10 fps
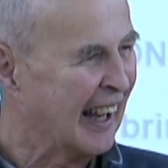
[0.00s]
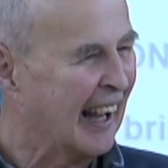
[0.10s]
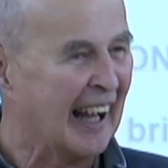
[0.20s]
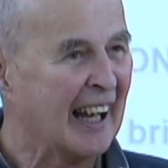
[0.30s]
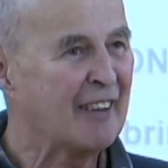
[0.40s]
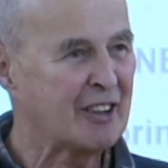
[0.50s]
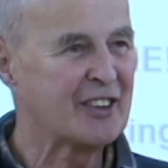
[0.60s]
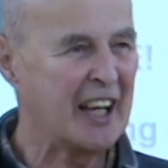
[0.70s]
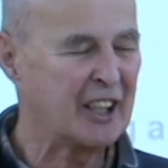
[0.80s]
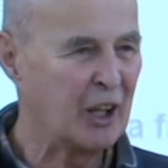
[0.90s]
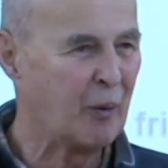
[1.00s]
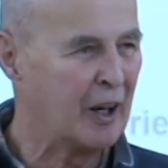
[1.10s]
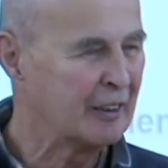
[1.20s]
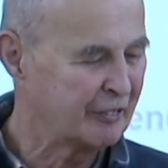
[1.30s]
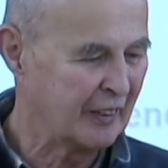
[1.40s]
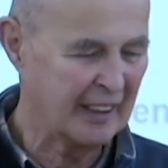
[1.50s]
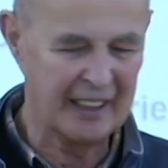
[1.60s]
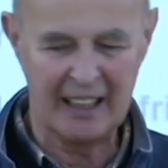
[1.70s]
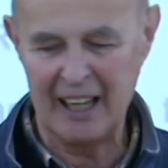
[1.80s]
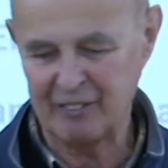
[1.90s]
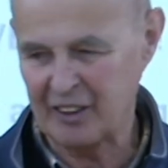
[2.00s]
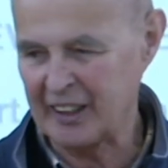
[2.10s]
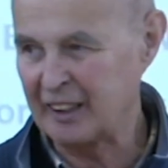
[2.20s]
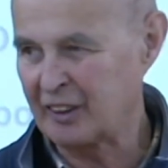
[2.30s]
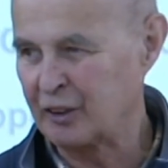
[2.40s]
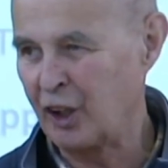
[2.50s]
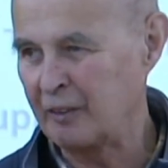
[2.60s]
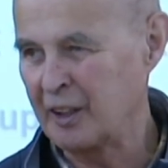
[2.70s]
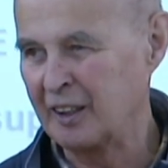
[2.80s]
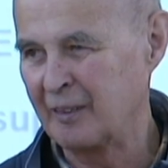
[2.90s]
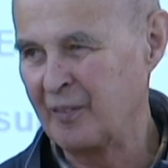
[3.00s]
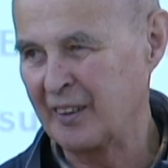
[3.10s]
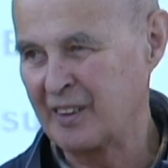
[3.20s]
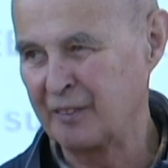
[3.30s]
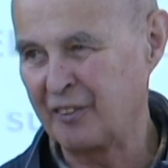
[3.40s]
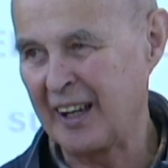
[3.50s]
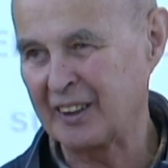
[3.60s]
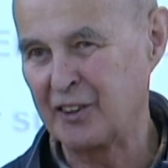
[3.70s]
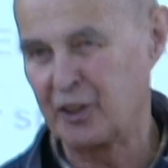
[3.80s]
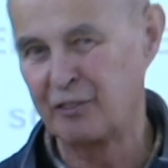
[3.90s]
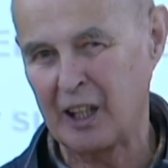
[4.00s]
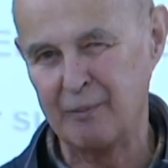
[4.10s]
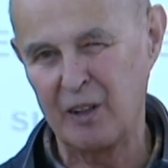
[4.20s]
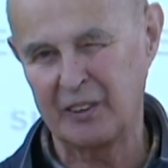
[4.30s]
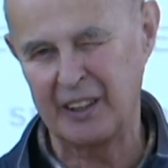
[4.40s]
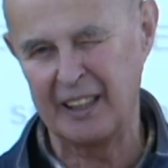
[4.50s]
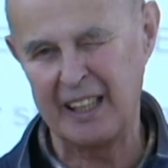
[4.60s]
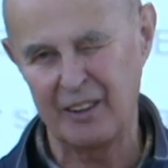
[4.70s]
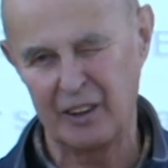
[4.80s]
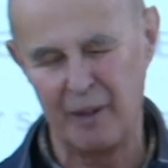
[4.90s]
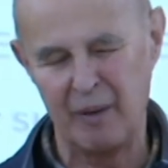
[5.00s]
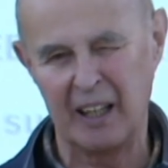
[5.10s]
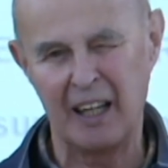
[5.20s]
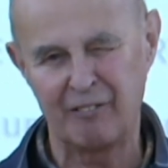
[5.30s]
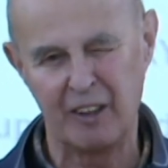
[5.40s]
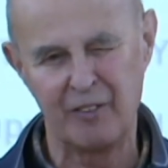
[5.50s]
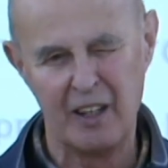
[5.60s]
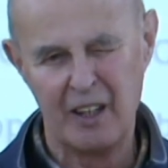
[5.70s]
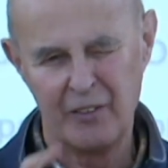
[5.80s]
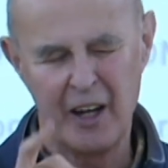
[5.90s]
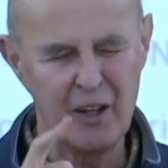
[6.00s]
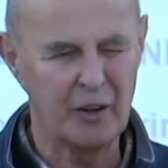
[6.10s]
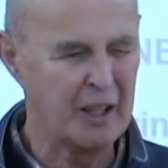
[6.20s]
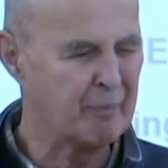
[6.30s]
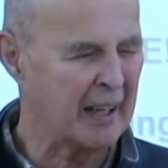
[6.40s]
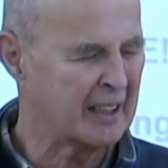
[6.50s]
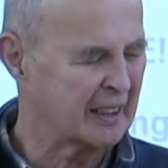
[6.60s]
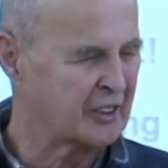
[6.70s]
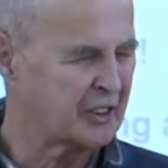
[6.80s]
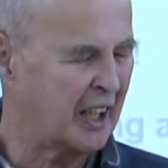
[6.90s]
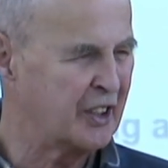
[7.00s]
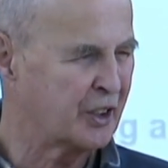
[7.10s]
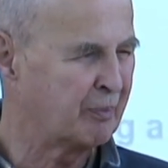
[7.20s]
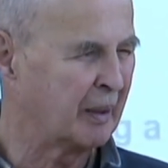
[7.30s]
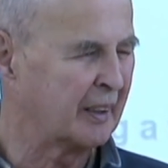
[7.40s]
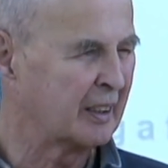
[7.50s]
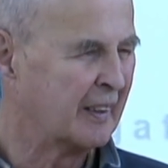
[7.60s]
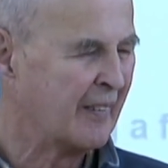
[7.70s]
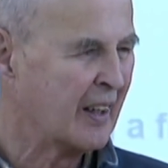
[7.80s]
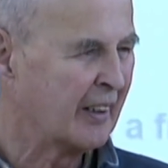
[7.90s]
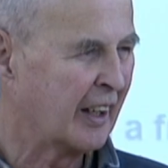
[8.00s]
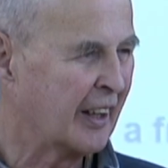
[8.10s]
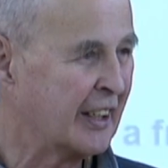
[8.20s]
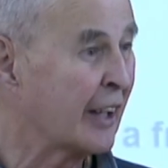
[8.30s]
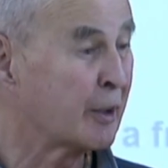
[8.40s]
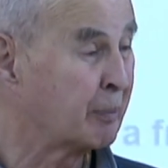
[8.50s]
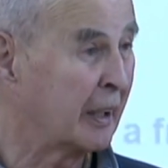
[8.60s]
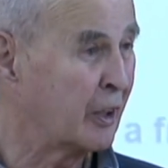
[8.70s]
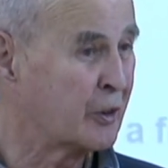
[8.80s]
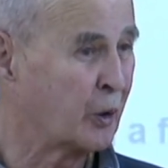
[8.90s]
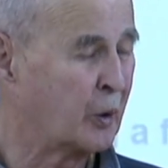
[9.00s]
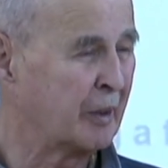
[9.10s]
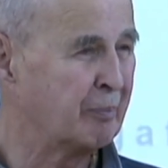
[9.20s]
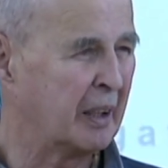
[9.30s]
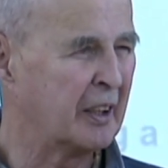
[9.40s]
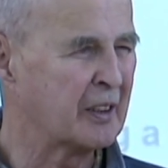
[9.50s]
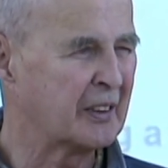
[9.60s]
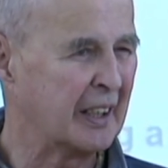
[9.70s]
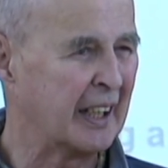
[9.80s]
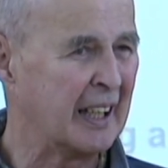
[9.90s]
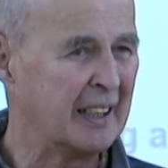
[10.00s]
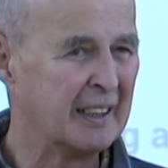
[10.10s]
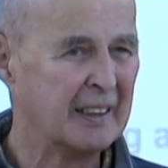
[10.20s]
I have to thank you all, and I have to thank the, the, the, the, fact that you've come out today on behalf of not only Mike and Stace, but uh, the other players who couldn't be here today.